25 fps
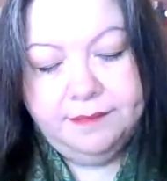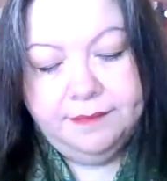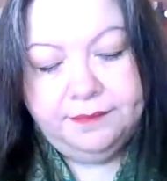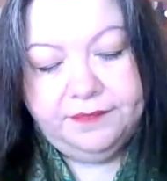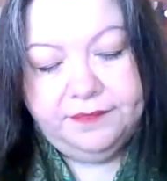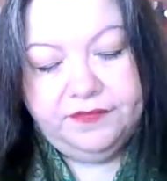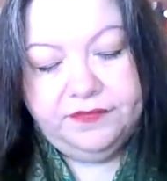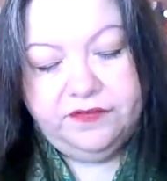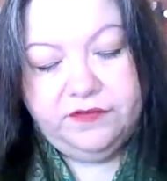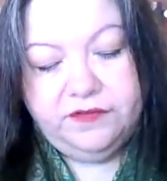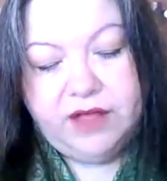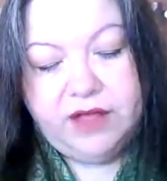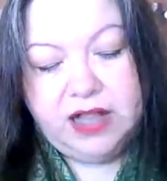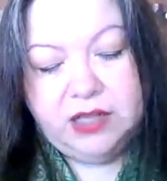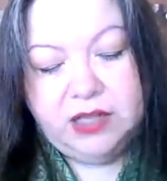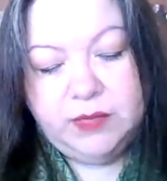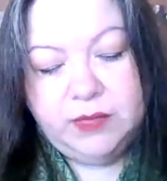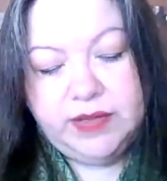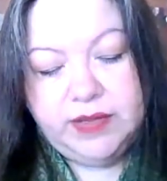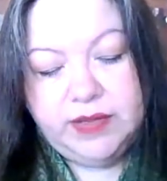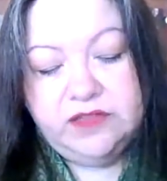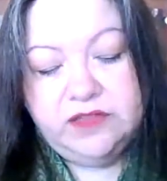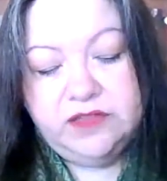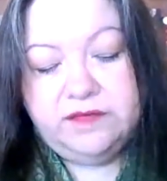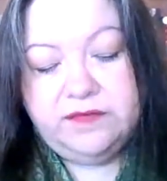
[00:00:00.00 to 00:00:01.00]
Following
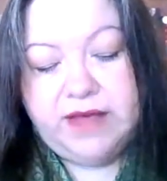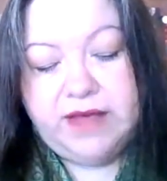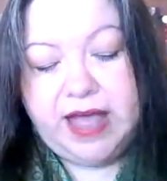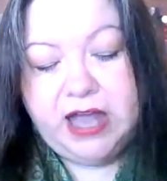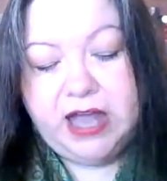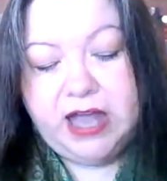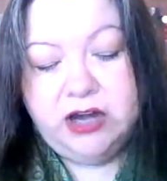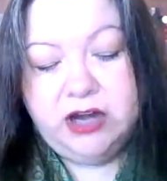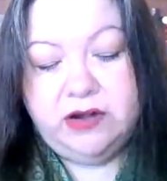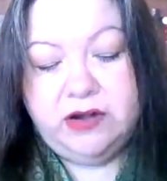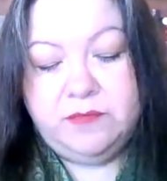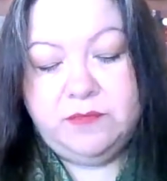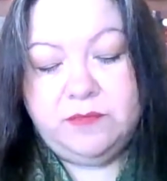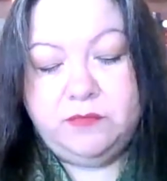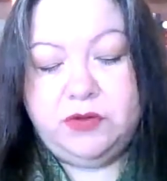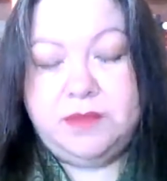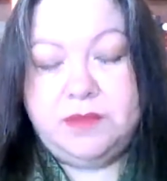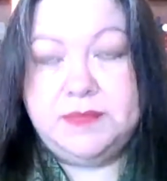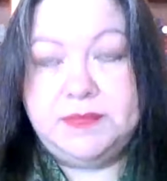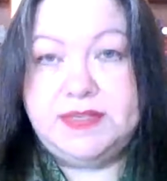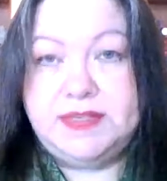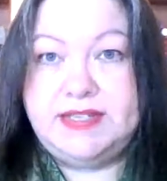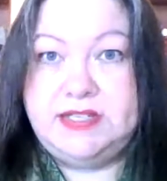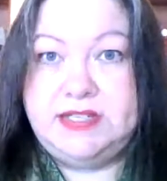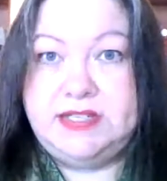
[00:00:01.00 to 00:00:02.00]
the fire and
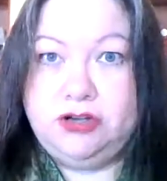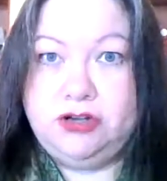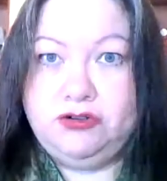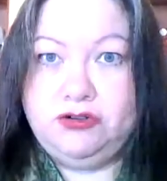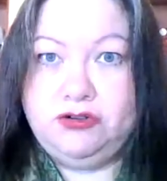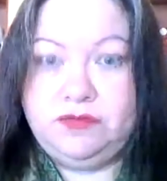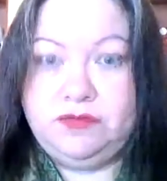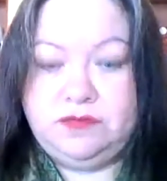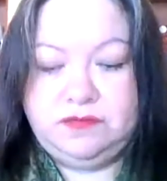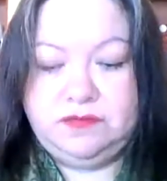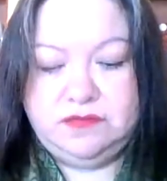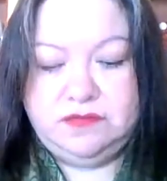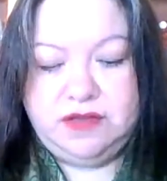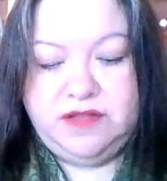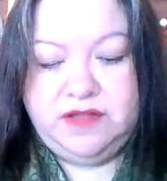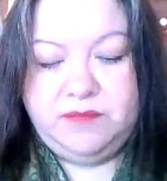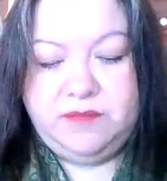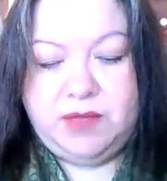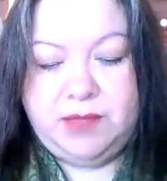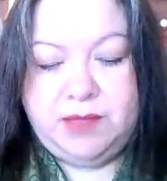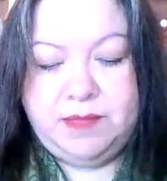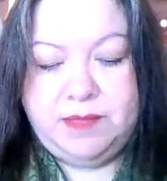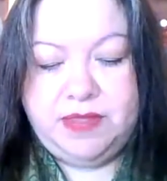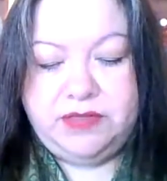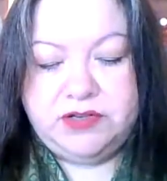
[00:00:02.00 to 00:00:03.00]
brimstone of my
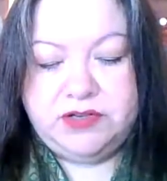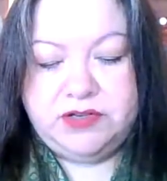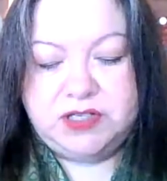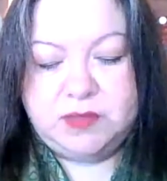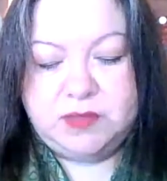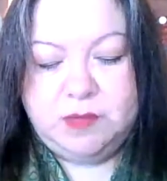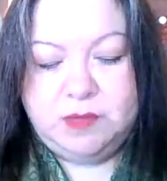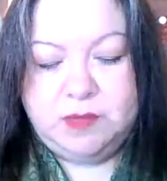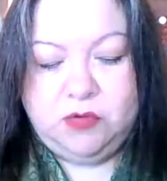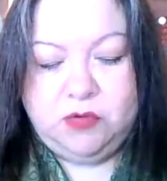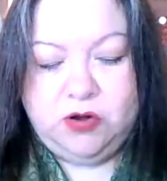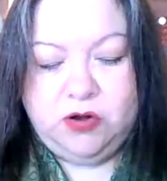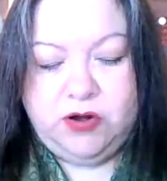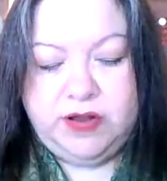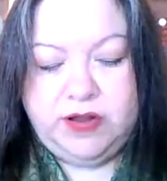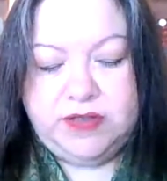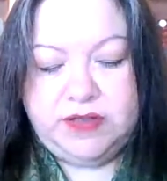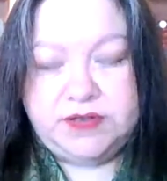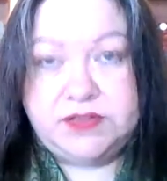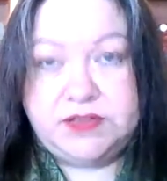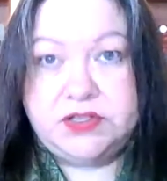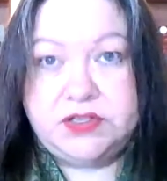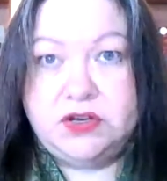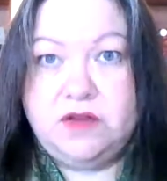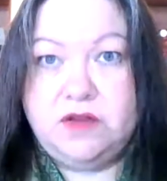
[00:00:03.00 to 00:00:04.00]
mother's memorial
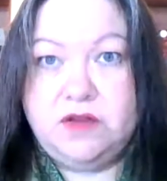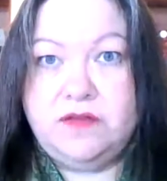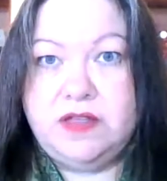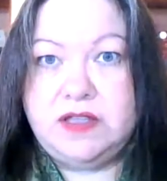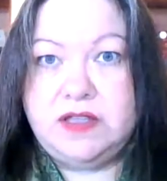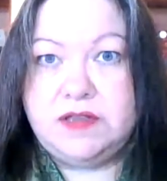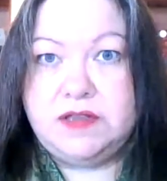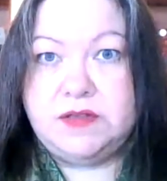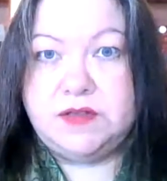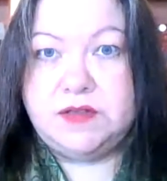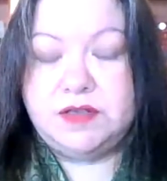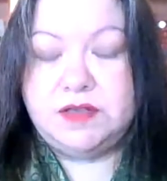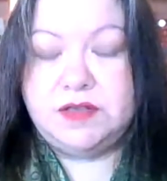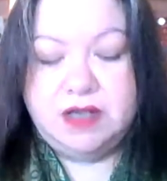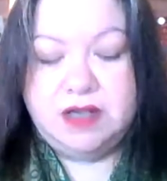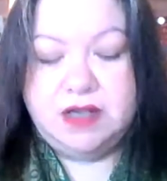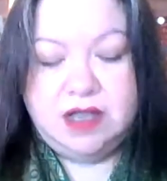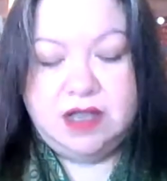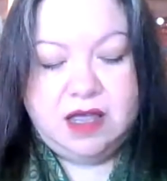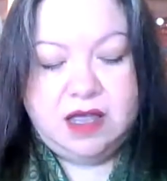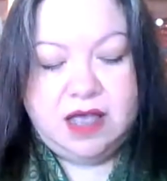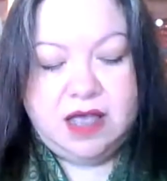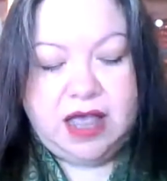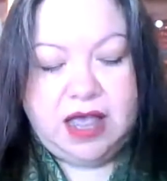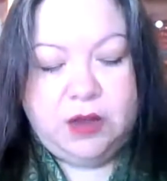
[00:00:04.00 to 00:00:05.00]
service,
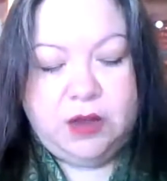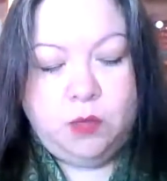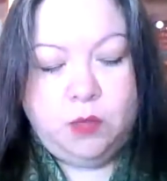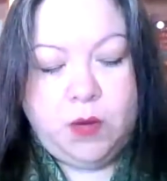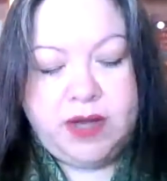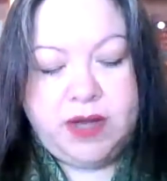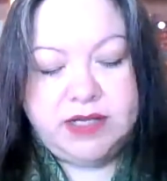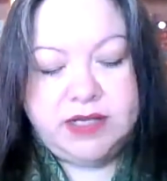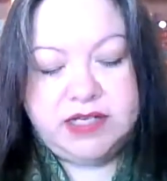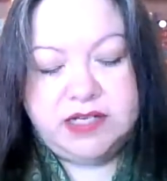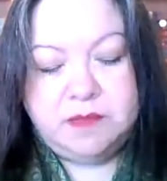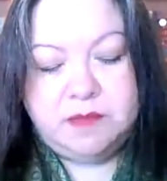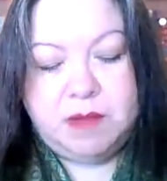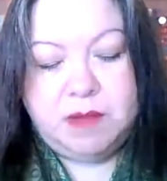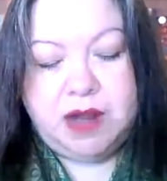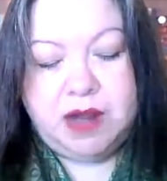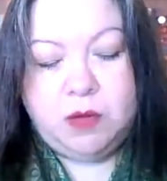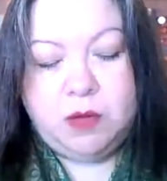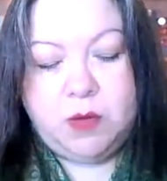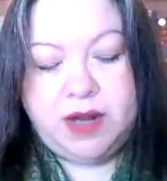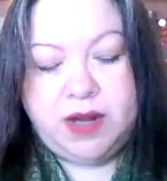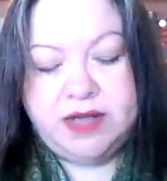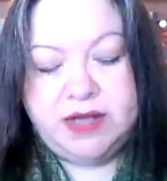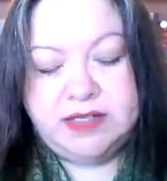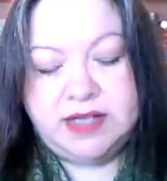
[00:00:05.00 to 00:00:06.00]
I wended my
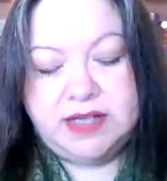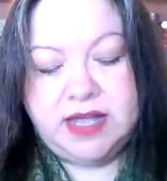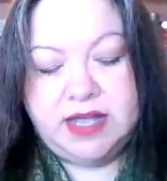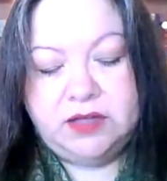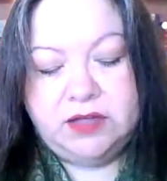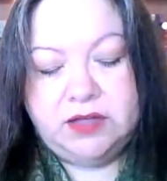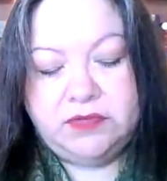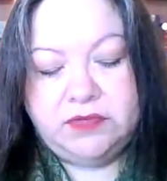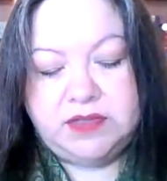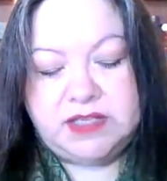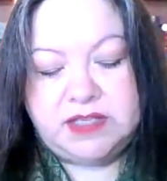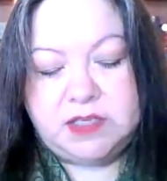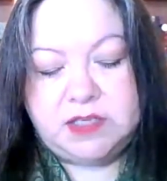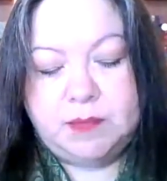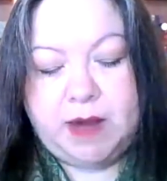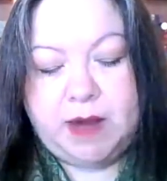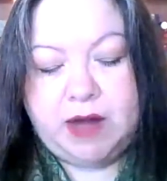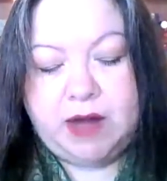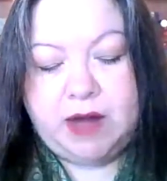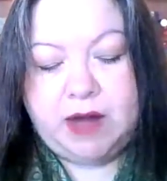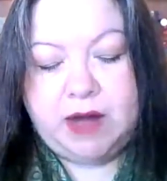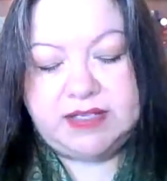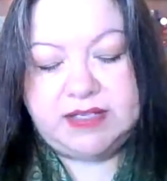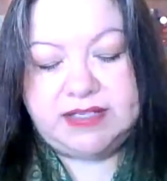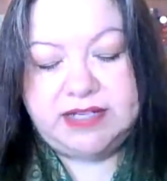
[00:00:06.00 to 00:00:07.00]
way down the
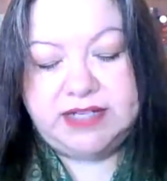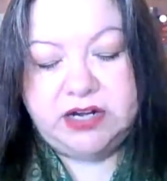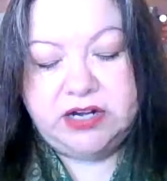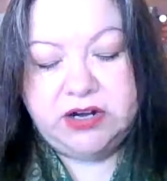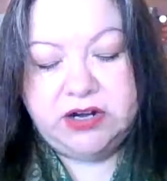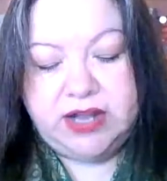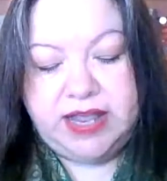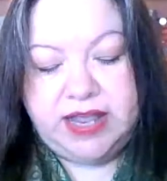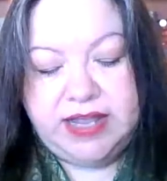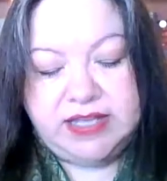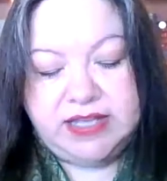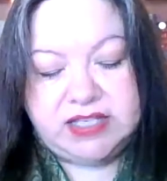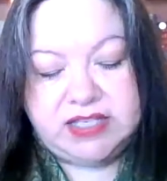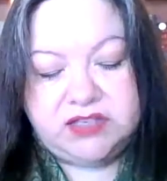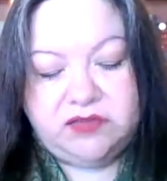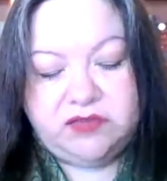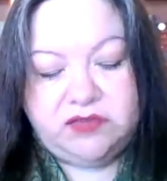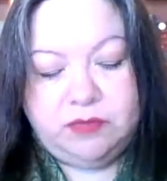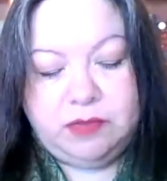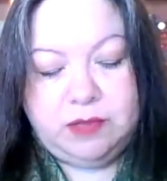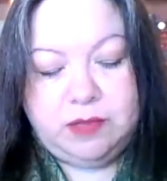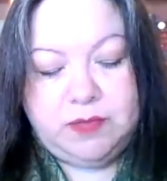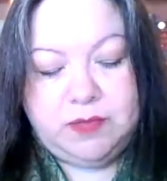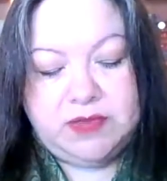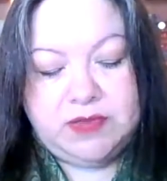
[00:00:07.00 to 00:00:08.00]
spiral staircase from
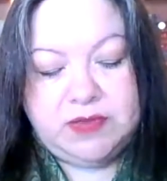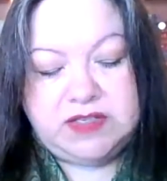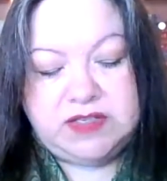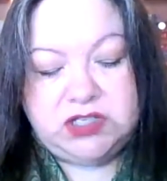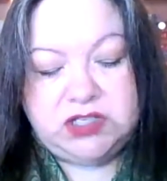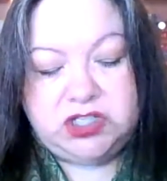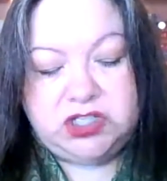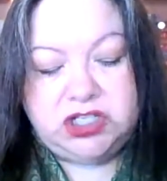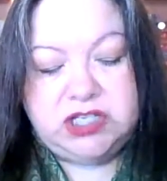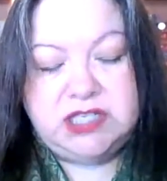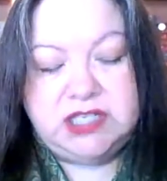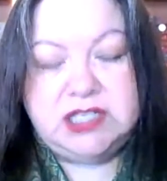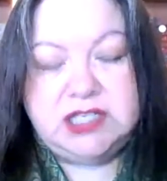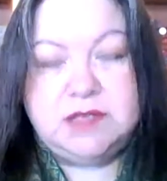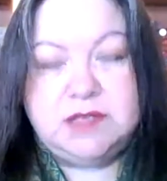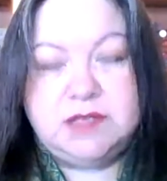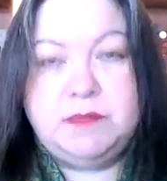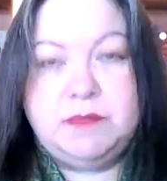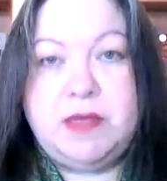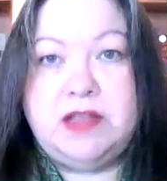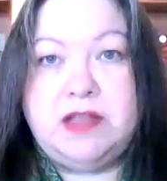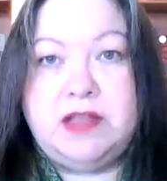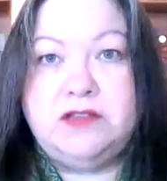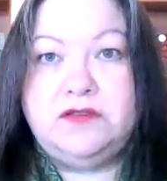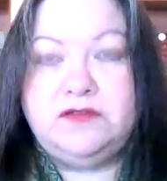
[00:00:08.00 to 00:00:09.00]
the musician's
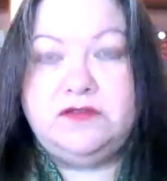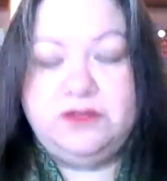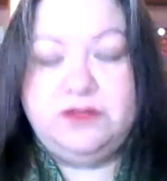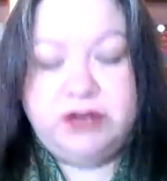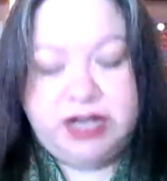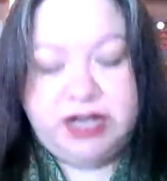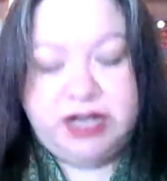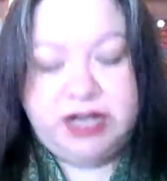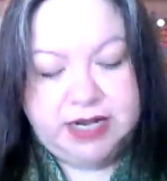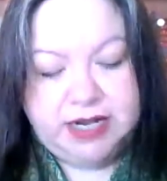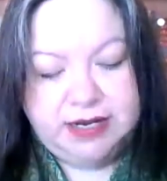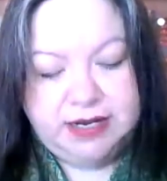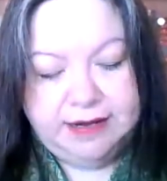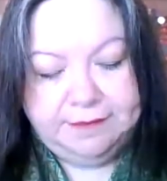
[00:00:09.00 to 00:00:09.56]
belfry,